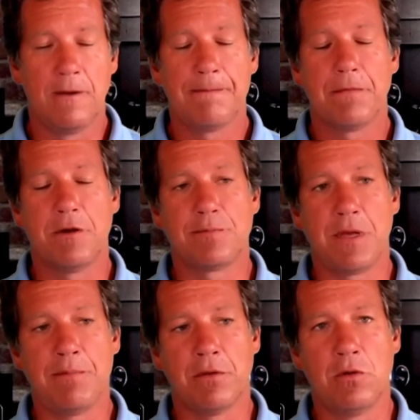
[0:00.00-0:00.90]
There's
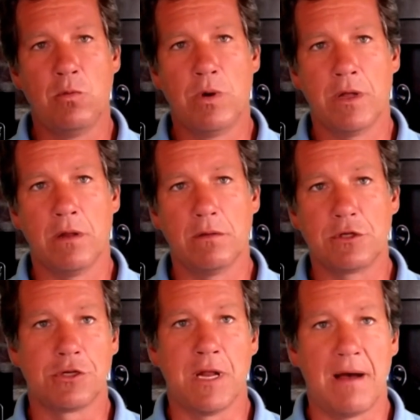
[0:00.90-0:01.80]
people who will
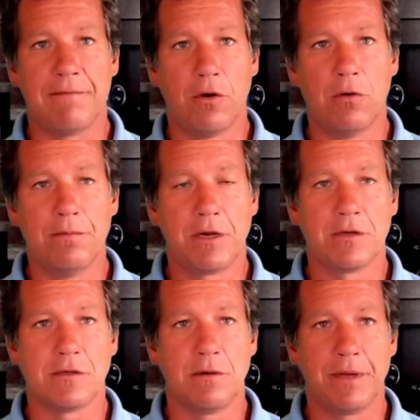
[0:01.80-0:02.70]
just not vote
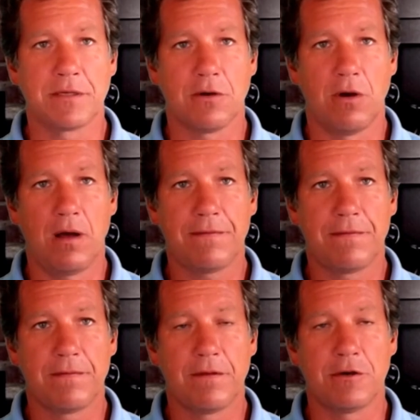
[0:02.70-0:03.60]
because they're pissed
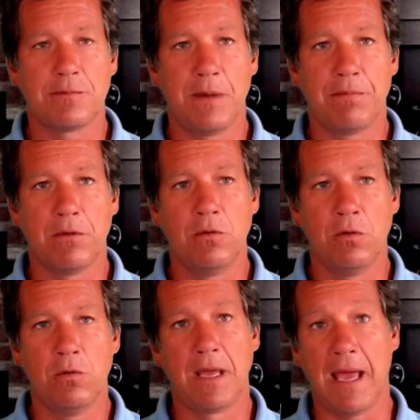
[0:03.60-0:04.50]
off. There's people
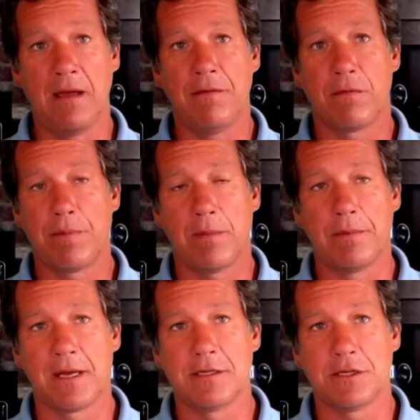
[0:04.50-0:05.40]
who gave
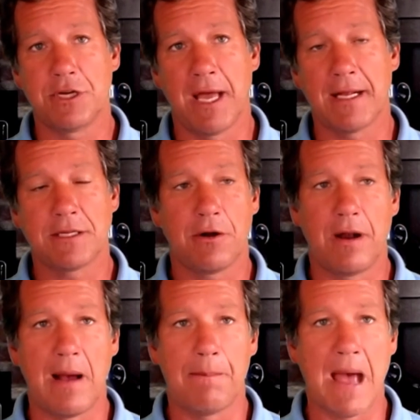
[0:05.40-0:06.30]
Republicans a chance and are
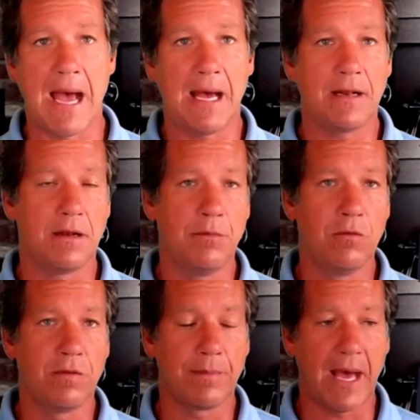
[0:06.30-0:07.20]
now mad and
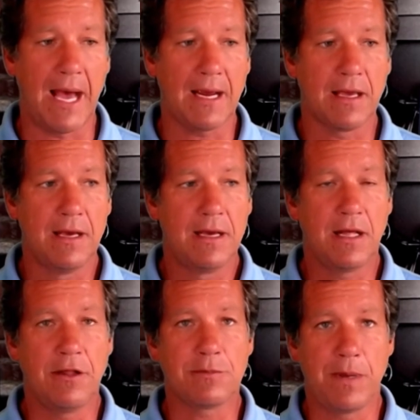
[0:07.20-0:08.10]
moving back.
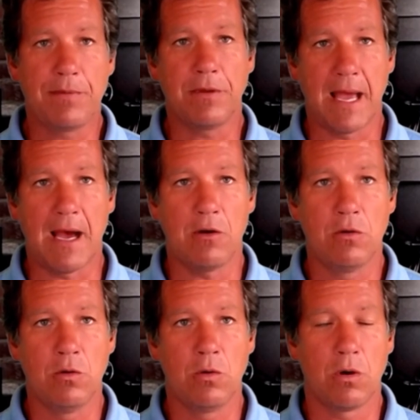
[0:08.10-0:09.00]
And there's people now
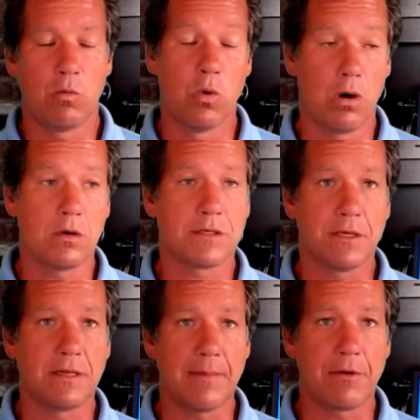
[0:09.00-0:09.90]
who were still
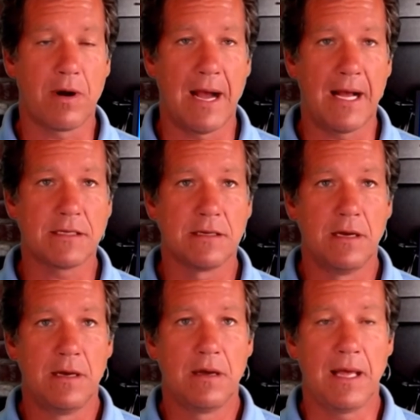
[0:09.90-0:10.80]
Democrats
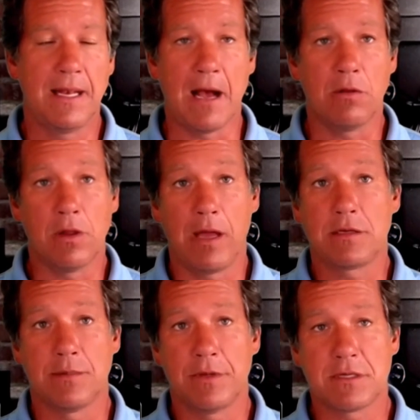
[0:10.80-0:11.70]
and now like
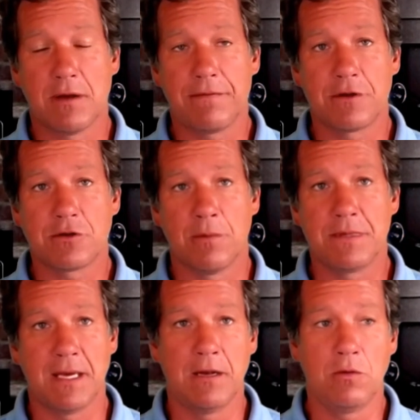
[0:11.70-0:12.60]
some of the stuff that Trump
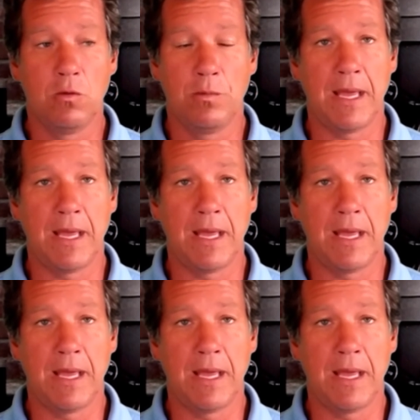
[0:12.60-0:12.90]
did who may